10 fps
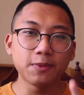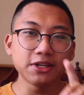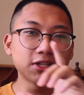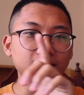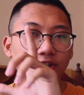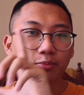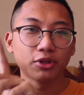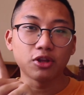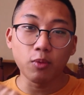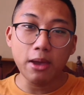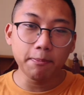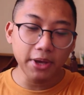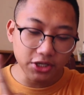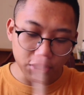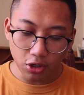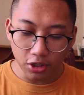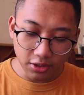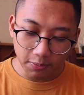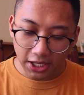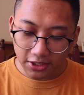basically you put the web page on
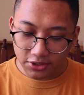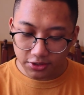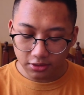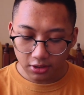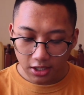the page.